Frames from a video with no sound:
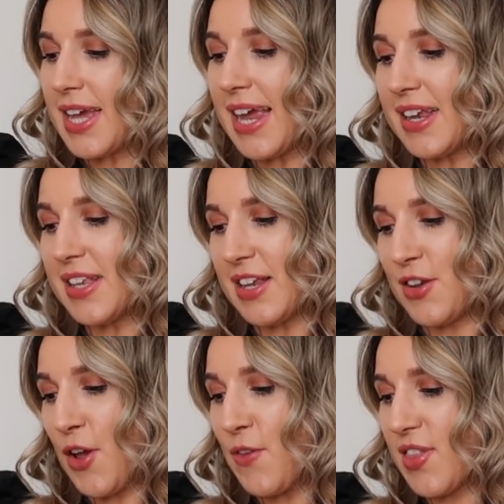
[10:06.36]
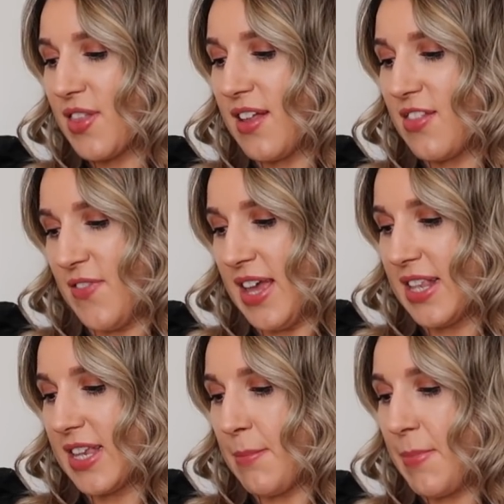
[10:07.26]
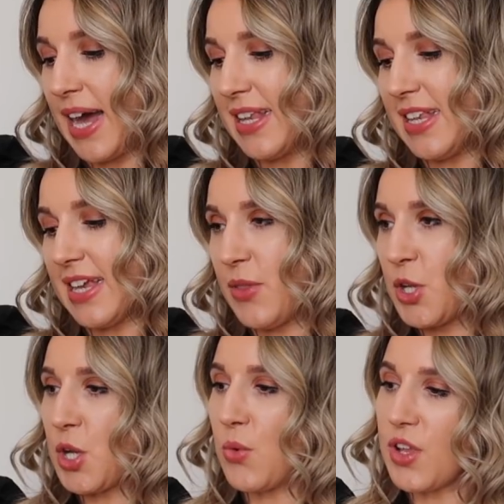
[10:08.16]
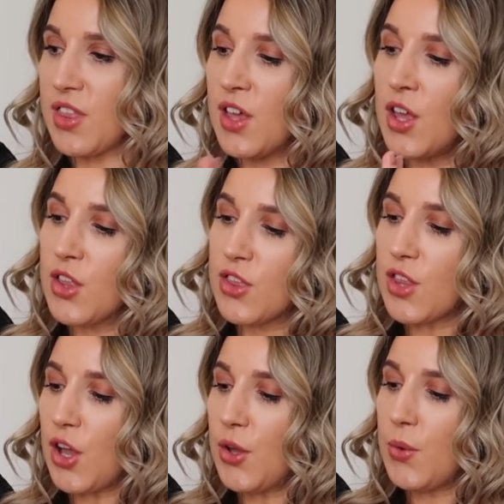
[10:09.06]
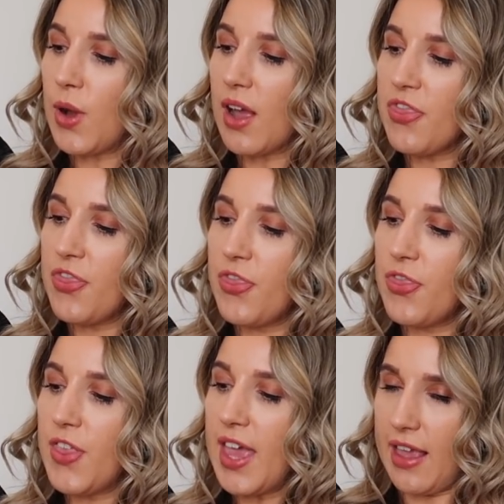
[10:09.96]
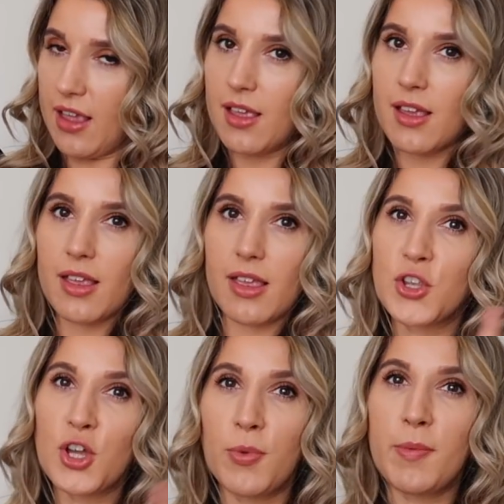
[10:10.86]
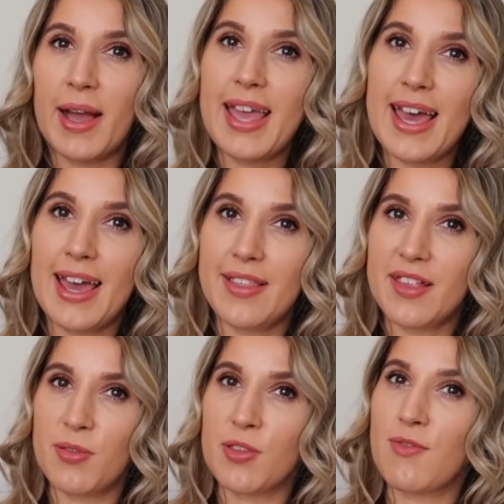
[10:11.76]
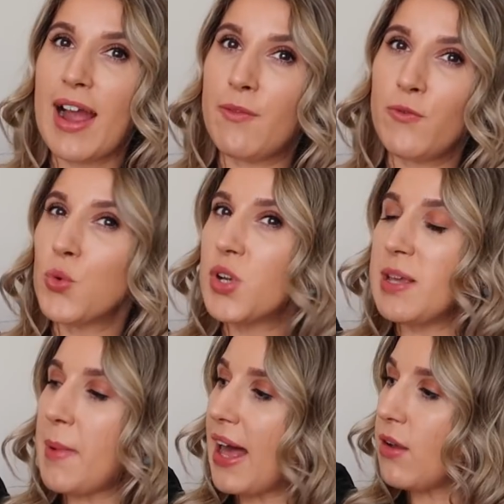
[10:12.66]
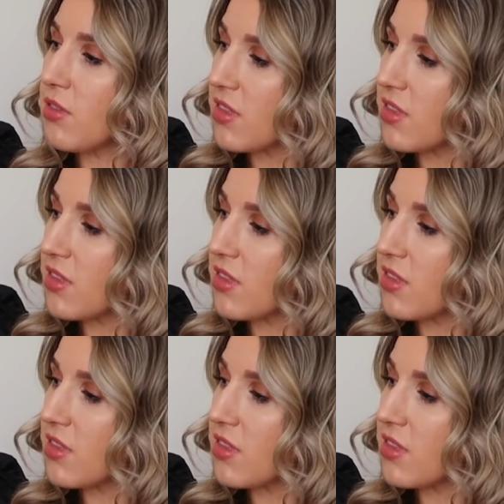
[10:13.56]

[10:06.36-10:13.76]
tailored in an oversized fit and padded at the shoulders. So I think the top of my head, this was around £40.